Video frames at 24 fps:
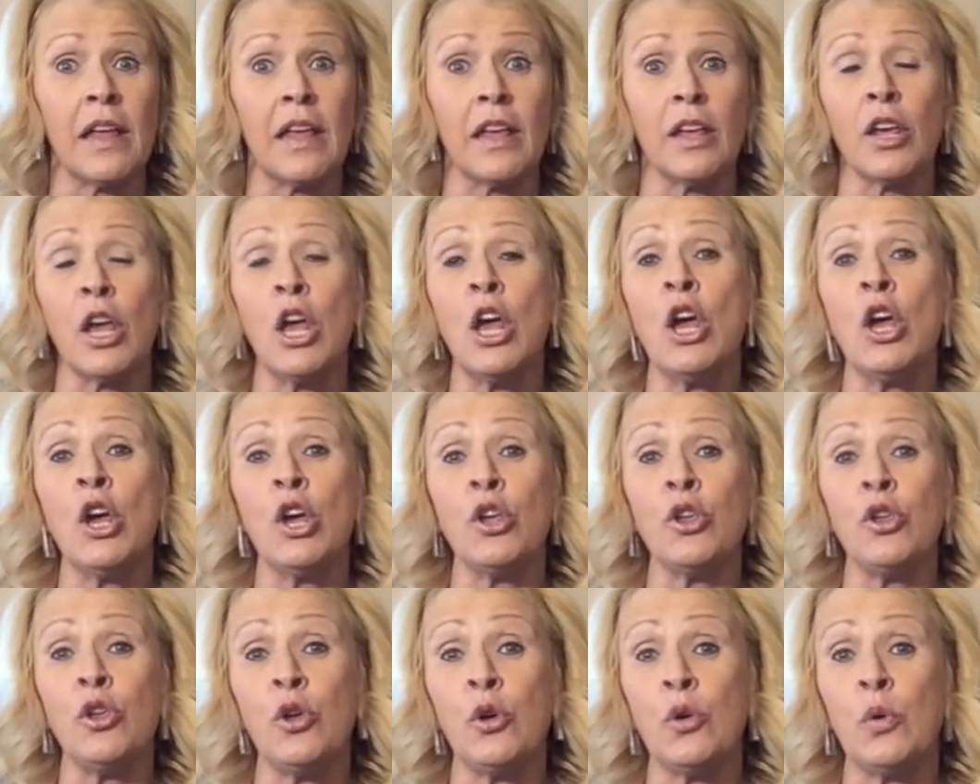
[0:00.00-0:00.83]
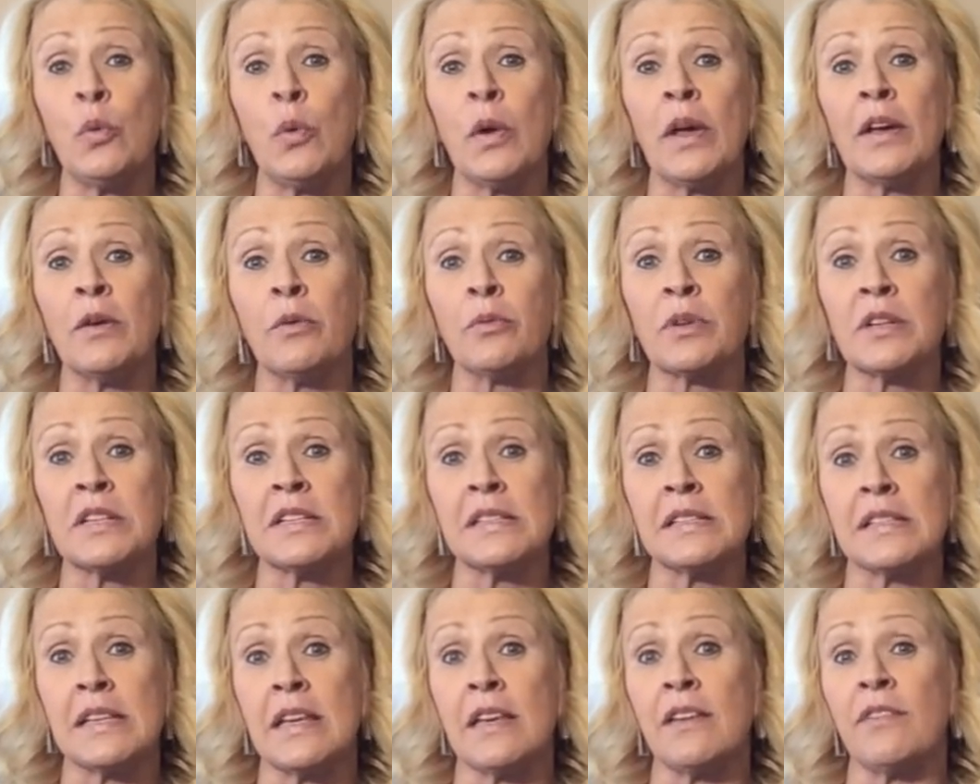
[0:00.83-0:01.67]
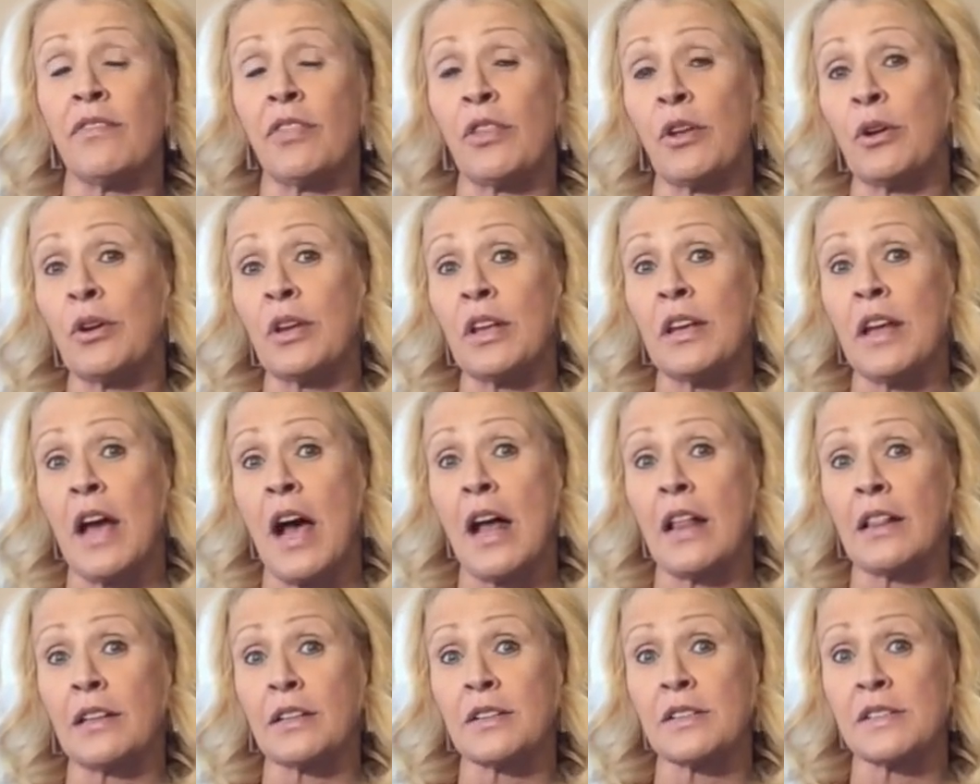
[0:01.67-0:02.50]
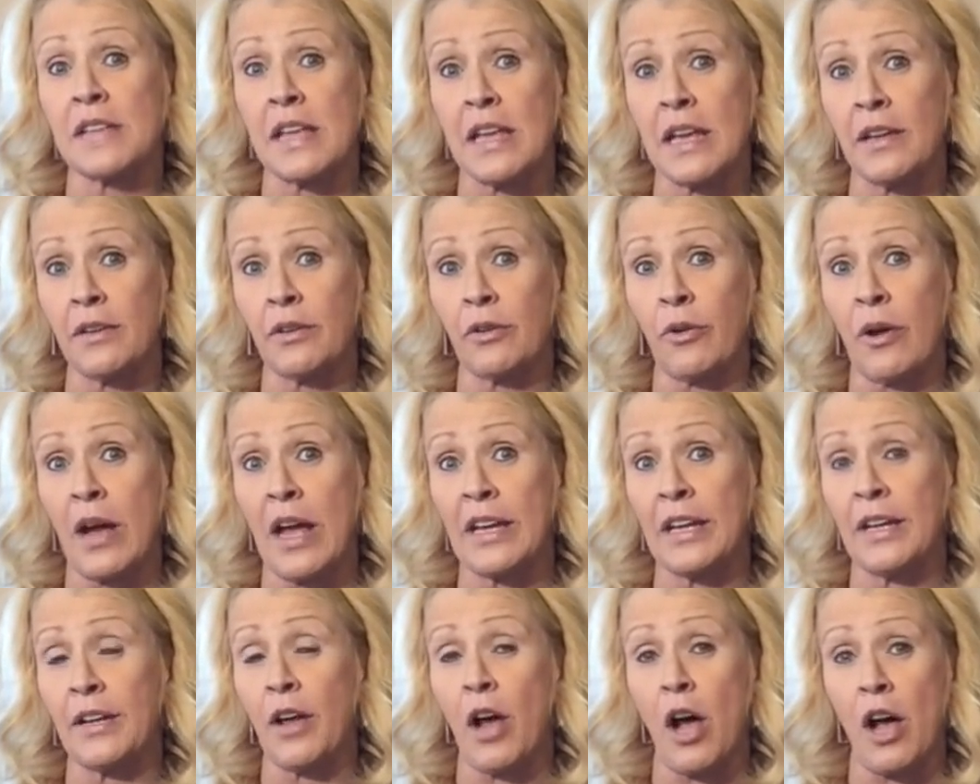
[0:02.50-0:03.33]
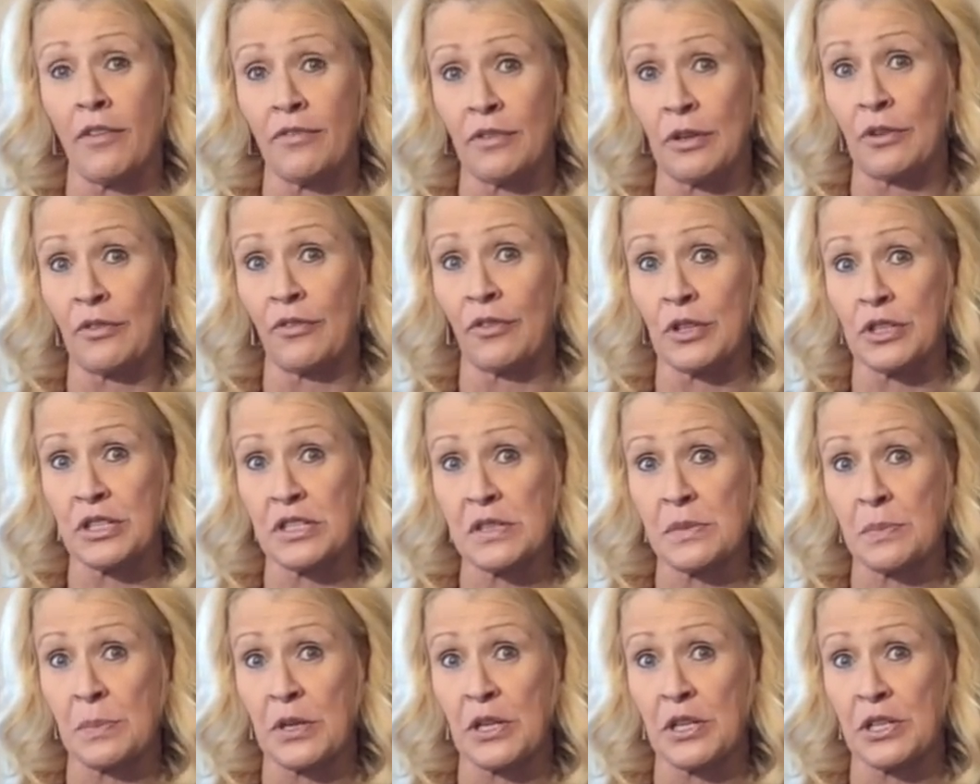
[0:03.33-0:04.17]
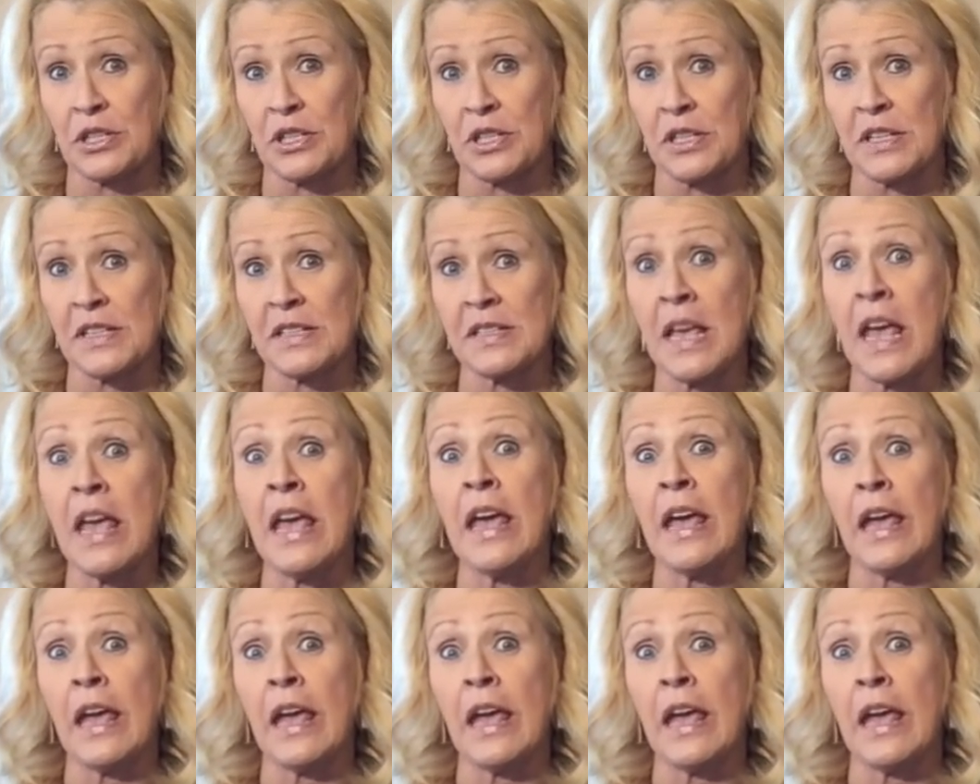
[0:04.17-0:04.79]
link, you will receive $30 in credit off your first purchase.